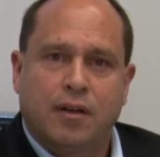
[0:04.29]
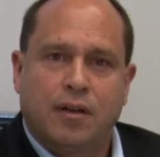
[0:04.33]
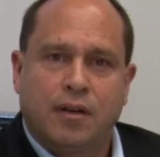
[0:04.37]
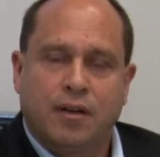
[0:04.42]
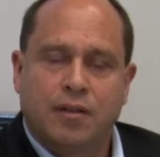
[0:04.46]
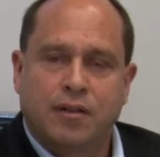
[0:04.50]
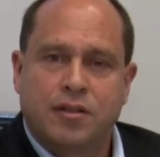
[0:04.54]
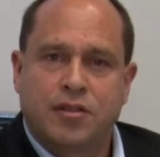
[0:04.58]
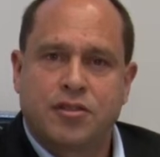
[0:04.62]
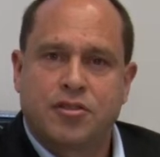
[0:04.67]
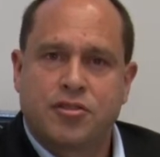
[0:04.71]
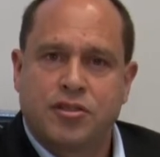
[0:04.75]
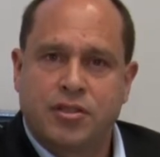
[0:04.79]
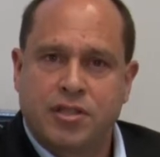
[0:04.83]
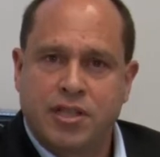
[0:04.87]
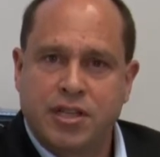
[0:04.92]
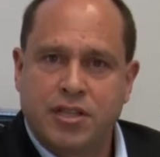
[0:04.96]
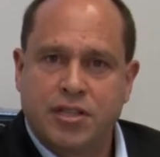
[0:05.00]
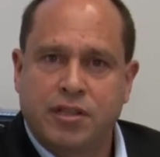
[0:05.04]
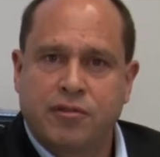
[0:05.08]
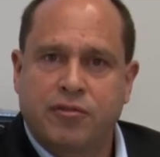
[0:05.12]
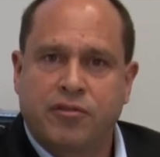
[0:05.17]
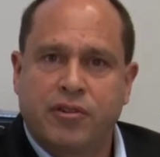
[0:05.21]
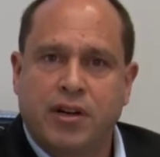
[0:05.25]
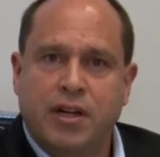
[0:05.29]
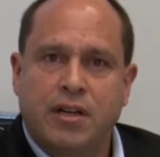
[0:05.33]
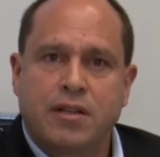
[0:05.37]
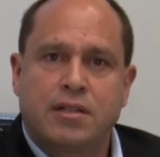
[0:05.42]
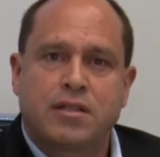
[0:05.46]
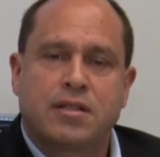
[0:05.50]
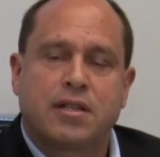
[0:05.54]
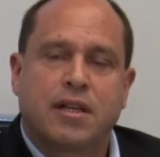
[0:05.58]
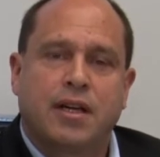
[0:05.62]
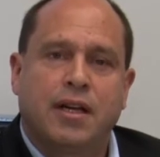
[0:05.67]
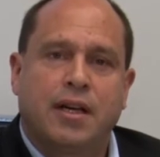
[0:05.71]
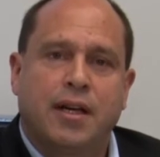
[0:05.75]
On the strategic
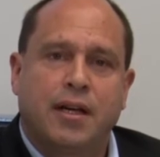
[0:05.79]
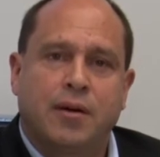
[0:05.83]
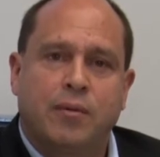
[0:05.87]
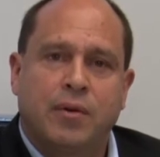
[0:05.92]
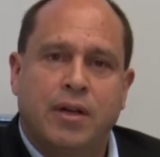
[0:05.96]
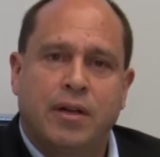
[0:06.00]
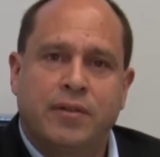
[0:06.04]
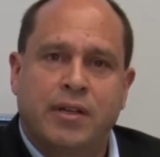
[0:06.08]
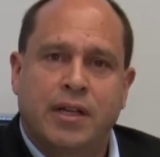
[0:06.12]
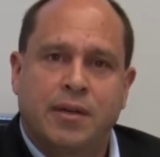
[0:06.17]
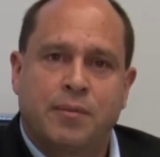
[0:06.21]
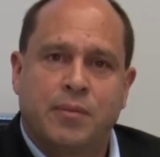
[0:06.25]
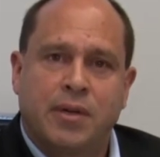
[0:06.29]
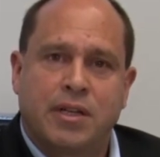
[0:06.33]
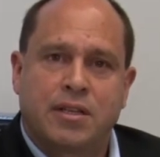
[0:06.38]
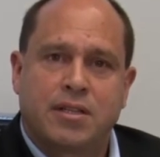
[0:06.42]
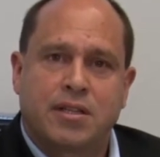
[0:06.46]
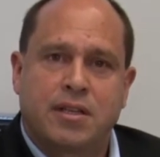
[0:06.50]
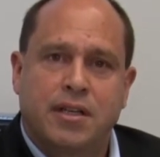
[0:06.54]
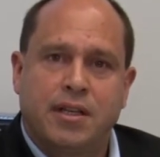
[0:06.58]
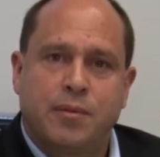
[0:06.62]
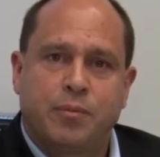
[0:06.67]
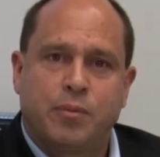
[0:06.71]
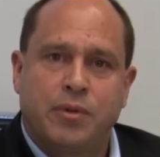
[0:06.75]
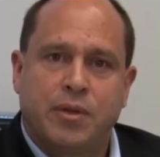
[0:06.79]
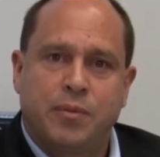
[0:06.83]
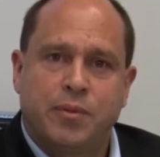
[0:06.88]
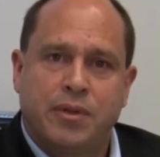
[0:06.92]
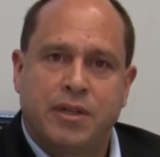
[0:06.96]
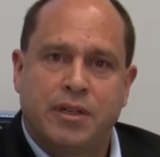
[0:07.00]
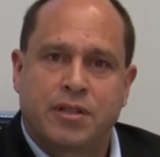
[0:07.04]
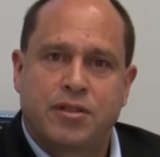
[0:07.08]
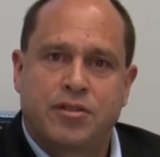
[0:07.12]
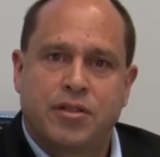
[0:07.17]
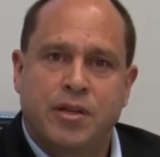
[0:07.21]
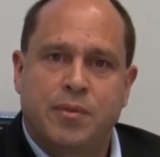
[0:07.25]
front, we haven't had much sleep. We've
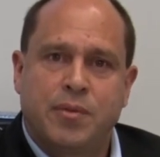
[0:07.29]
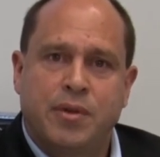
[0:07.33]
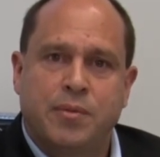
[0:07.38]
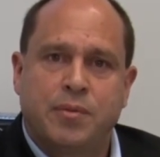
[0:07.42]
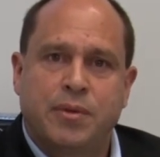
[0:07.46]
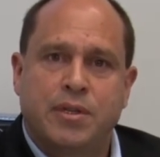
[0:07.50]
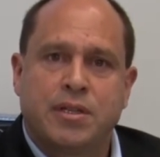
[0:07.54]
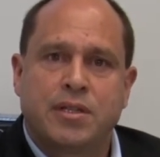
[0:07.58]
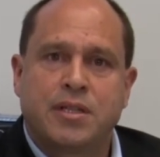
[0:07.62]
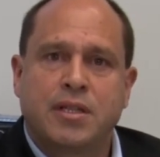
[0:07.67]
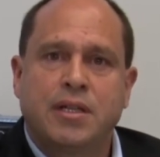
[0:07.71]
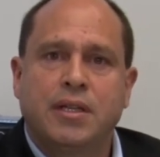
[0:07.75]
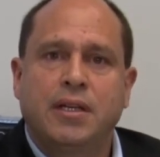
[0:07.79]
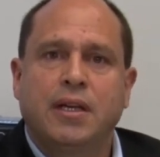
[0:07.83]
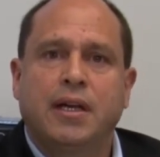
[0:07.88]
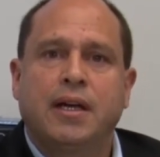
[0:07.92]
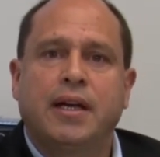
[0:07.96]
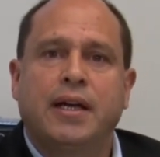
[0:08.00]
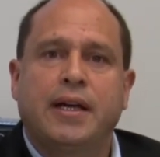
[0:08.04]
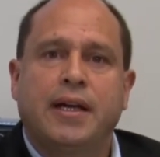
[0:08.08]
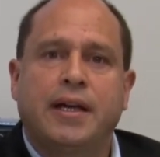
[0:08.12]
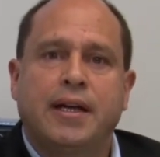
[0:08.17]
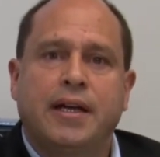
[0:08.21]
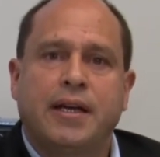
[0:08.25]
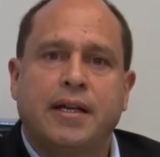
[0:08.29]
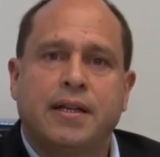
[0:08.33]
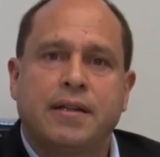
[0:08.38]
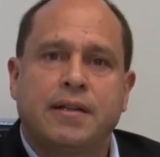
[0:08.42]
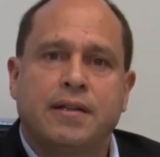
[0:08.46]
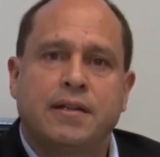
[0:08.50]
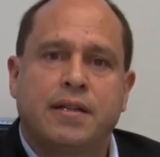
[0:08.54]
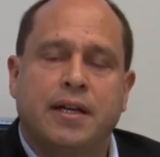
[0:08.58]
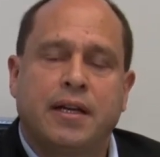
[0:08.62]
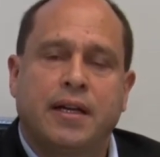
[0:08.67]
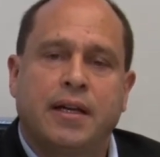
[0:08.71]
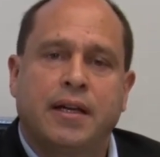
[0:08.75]
been extremely busy,
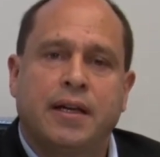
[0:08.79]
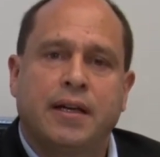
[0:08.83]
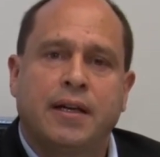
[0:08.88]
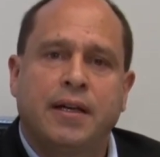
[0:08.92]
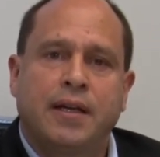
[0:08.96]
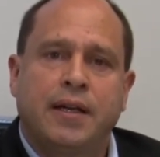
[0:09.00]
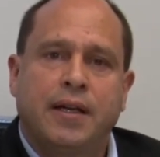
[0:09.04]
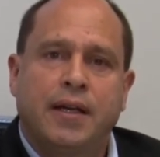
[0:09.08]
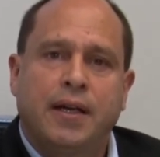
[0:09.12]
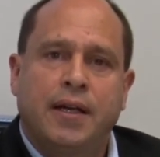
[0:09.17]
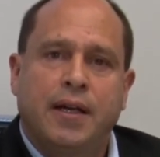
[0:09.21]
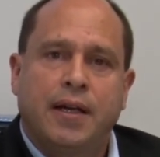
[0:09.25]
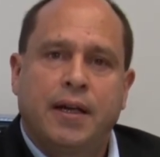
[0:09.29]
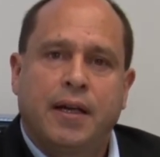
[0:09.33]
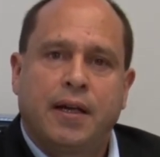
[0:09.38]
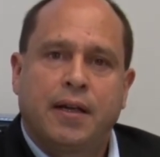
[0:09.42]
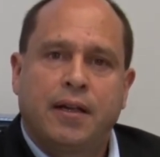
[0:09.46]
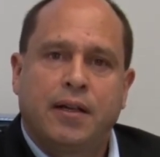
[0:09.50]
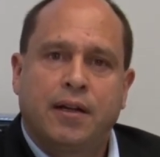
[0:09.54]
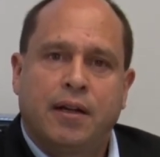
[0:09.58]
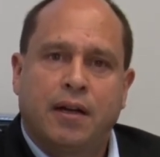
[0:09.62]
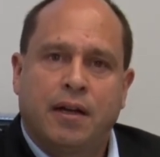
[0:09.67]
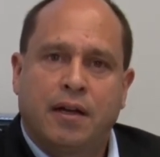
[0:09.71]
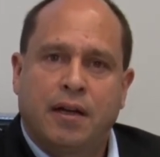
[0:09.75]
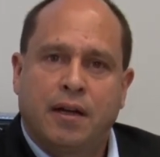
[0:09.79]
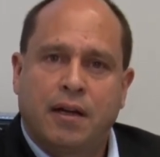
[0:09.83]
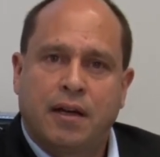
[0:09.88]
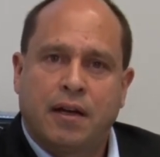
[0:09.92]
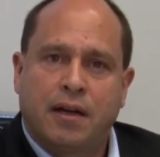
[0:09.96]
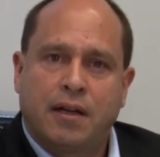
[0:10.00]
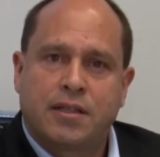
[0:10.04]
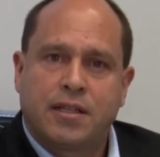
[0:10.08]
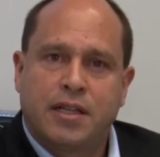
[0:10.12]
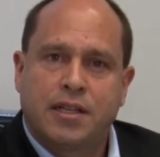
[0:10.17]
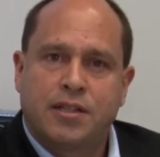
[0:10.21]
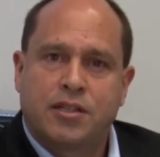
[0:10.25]
and
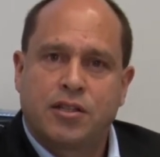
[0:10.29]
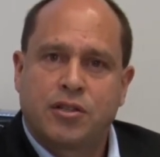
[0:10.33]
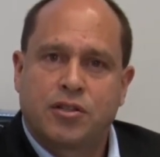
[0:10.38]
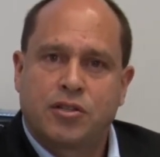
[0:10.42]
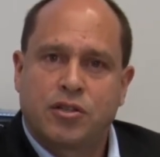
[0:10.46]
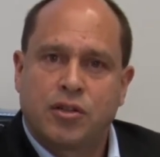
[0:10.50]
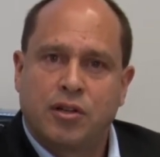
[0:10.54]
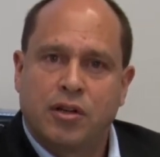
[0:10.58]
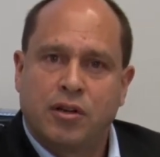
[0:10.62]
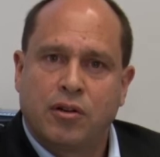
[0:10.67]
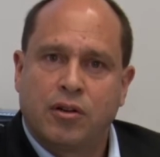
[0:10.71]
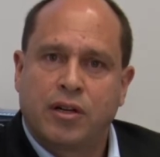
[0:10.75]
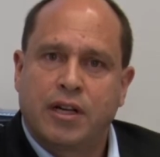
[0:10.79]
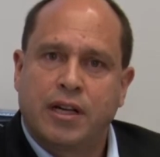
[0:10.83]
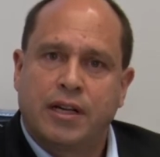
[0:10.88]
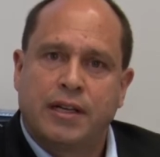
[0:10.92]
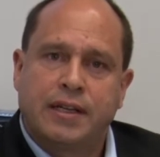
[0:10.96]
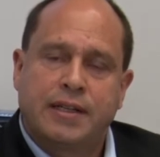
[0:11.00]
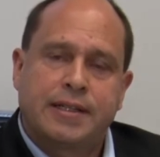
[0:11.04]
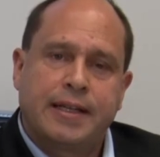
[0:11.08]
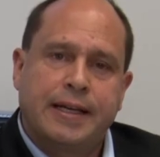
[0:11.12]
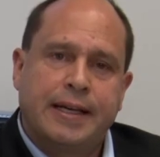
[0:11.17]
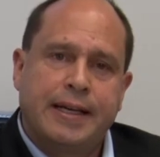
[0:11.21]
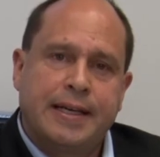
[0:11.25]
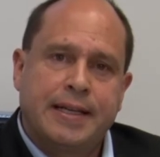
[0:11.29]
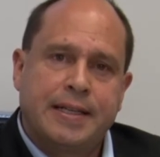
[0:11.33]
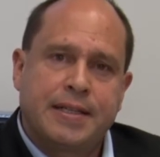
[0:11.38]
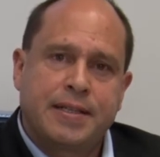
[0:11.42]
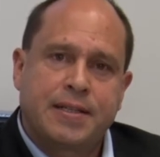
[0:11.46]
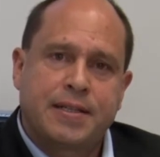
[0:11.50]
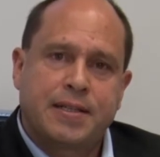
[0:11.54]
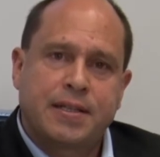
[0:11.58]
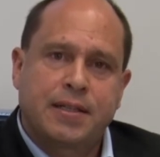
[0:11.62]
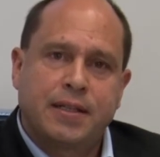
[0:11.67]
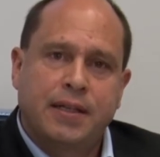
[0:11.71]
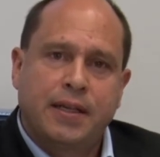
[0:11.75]
I tend to sort of look at it
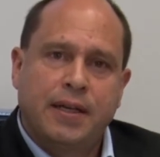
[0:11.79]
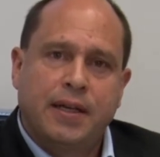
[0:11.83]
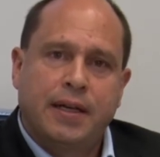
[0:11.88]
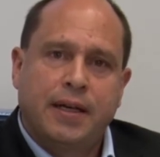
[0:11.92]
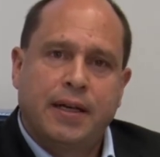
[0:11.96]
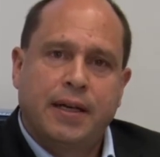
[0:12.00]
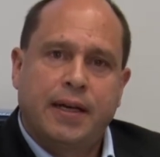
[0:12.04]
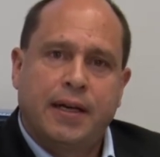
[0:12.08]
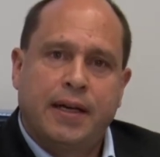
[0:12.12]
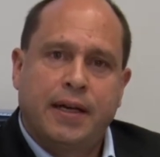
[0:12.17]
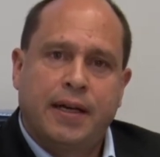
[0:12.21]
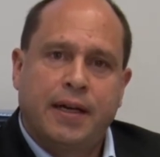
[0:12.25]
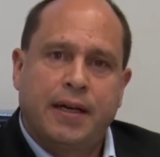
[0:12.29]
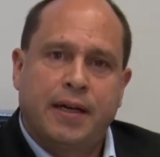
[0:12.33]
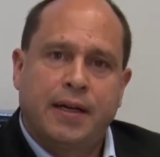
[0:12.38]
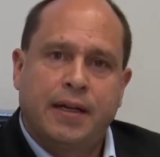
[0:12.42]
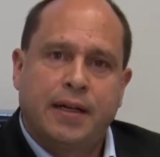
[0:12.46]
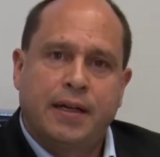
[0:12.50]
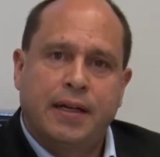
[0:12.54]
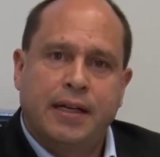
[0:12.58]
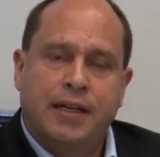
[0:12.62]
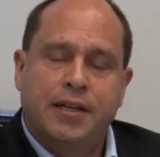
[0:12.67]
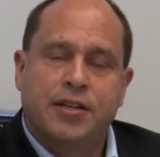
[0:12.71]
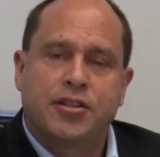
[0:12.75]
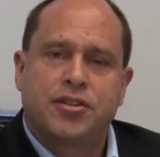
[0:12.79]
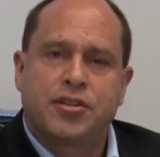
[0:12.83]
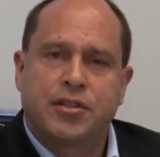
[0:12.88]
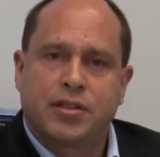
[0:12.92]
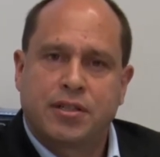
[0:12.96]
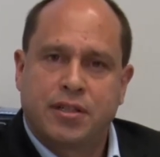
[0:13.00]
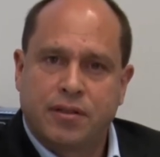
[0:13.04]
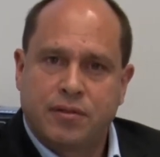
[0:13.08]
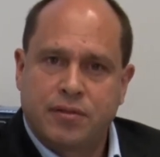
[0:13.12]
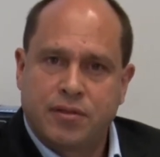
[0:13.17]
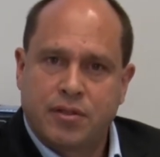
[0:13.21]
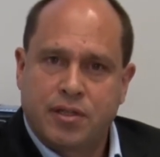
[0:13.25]
as
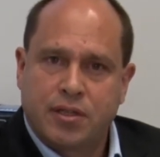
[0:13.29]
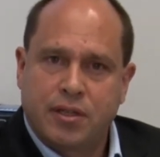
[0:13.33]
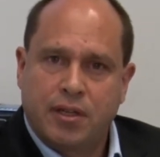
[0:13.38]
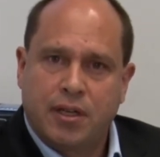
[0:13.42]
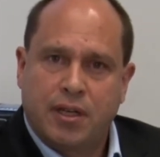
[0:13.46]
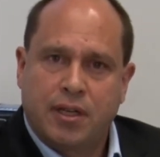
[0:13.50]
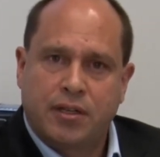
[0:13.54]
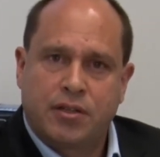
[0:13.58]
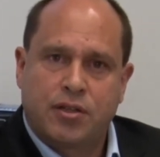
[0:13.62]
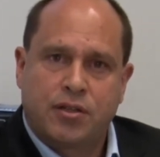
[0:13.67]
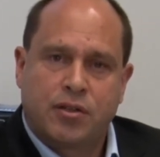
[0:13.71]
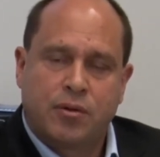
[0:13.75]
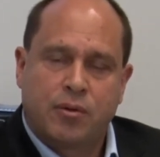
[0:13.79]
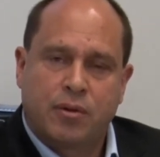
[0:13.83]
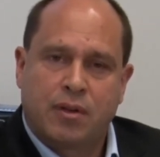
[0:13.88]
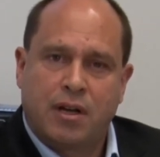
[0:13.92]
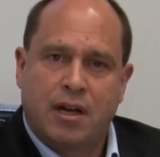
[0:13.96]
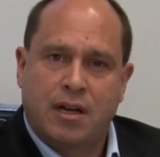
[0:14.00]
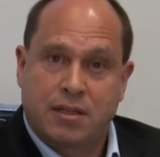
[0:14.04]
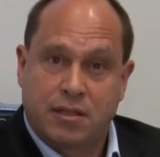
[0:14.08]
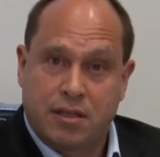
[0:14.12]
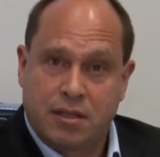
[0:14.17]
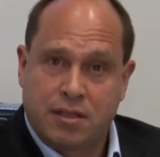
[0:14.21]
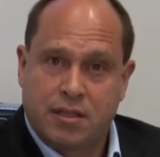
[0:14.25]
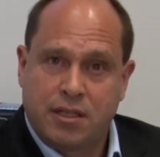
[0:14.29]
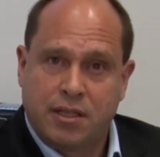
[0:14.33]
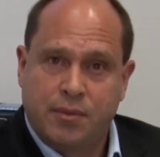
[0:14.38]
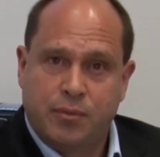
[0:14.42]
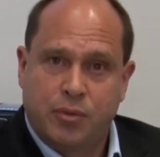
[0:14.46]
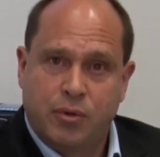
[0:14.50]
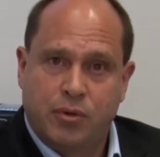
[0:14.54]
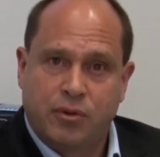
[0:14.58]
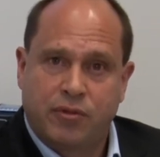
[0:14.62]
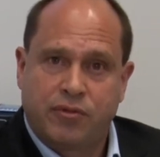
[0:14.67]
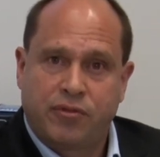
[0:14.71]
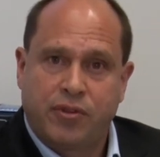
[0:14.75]
initiatives to do with our existing
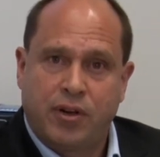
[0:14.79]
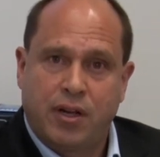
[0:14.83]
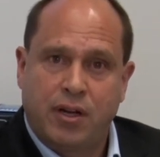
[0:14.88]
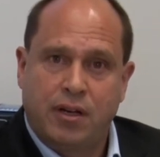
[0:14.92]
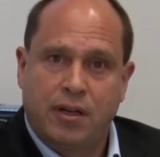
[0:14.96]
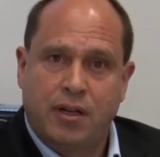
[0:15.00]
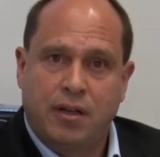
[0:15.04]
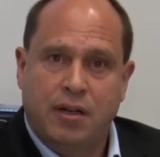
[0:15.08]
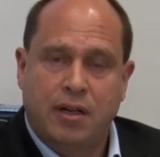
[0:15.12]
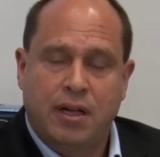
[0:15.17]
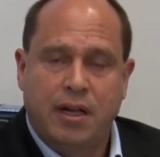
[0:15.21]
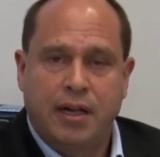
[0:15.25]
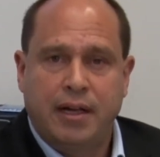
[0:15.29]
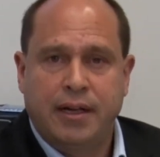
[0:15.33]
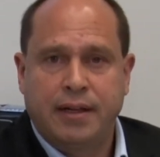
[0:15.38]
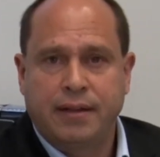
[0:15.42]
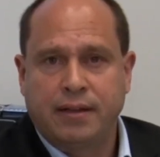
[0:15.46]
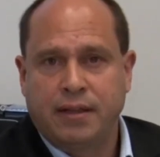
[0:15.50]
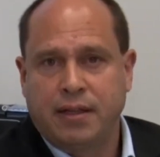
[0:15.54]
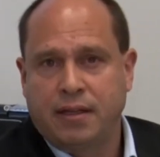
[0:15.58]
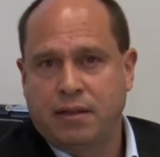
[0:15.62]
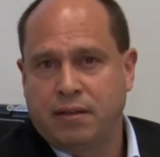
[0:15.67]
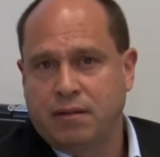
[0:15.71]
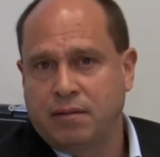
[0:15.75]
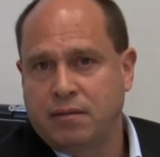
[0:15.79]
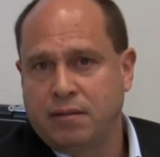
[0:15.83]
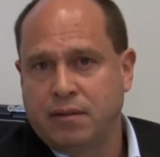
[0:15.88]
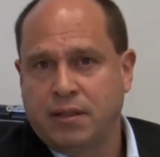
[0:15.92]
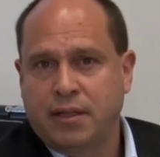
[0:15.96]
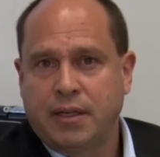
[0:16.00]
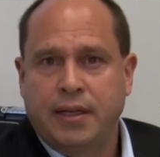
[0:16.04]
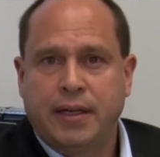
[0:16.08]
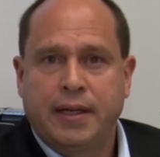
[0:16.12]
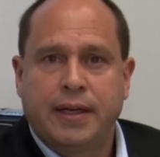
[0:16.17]
portfolio and then